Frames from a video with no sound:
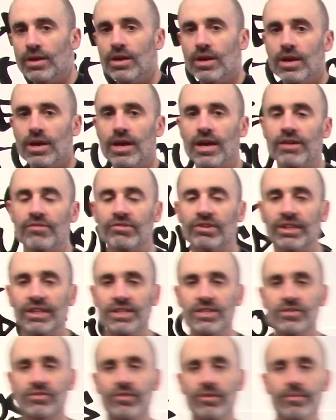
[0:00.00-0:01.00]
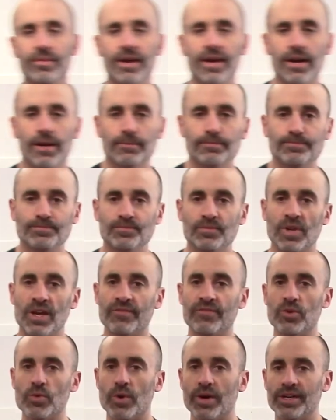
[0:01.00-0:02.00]
and release from there.
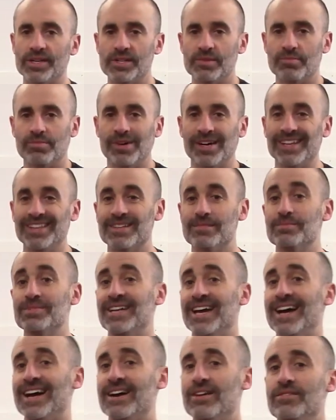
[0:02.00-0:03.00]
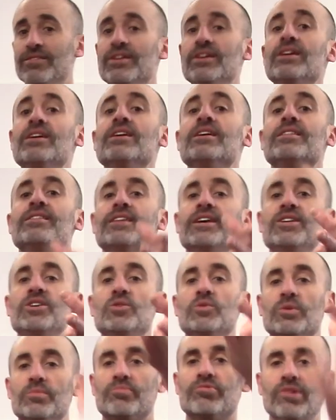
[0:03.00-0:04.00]
If you wanted to bring them down, then you
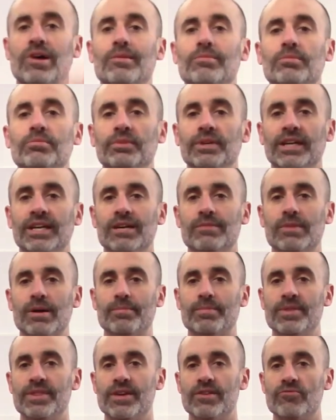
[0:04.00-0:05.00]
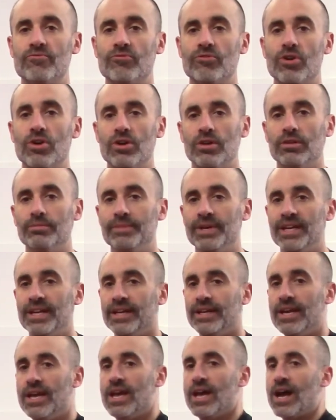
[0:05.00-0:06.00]
would probably come up and then roll,
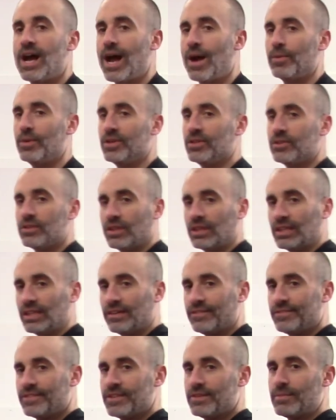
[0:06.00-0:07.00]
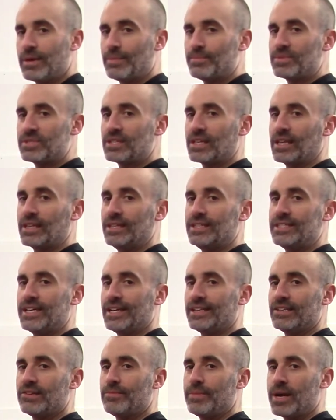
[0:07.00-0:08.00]
meaning I would lift them up slightly,
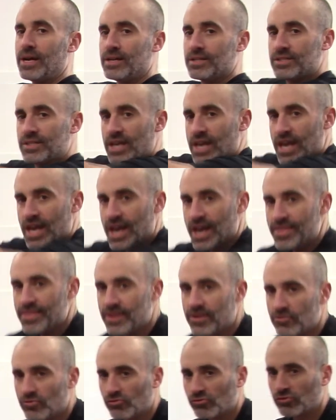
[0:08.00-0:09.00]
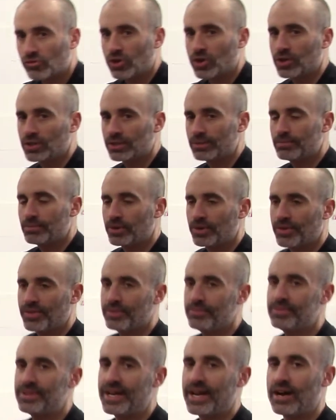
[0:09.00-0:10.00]
take their balance, and then roll and pull
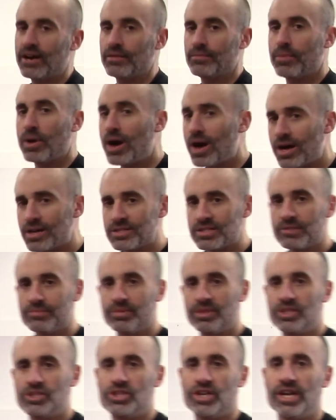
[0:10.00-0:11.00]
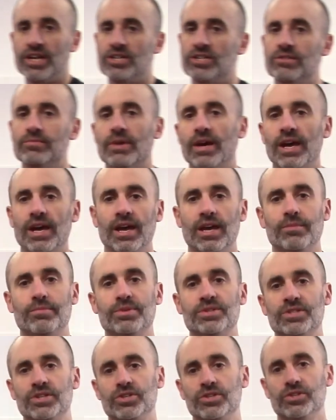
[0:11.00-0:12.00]
them down, possibly changing my hand
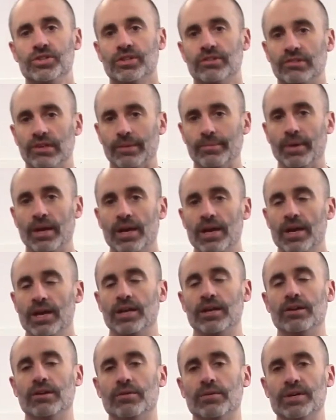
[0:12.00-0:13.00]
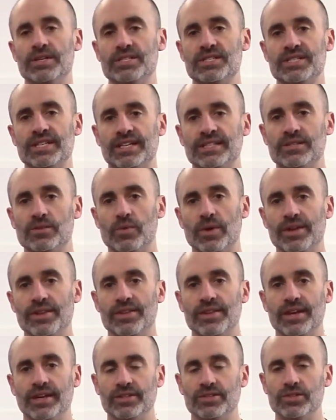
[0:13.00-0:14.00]
position or grip. You don't want to stick to one
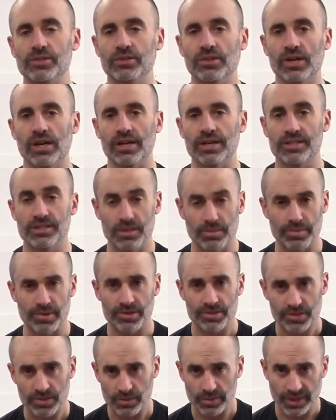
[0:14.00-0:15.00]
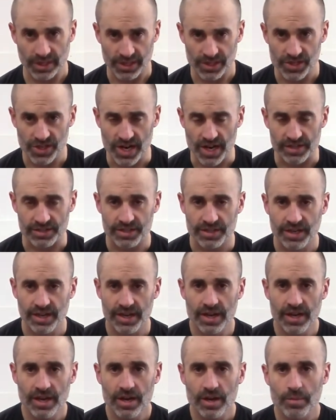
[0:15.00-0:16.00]
thing too long because the person will adjust.
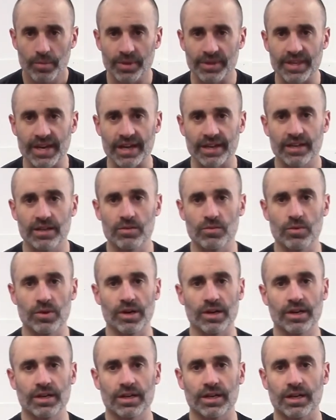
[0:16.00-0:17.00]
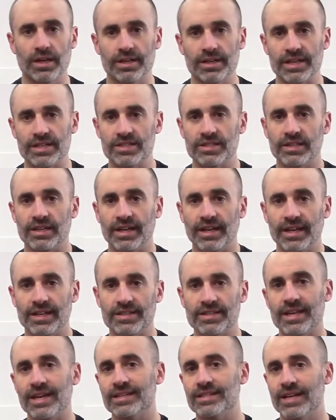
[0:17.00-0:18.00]
But that can work nicely
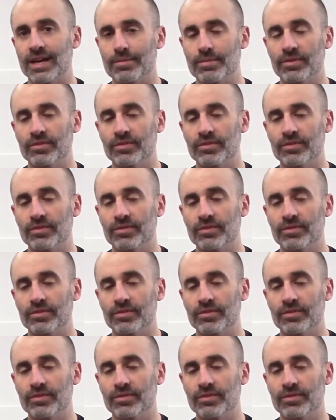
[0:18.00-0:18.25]
against that type of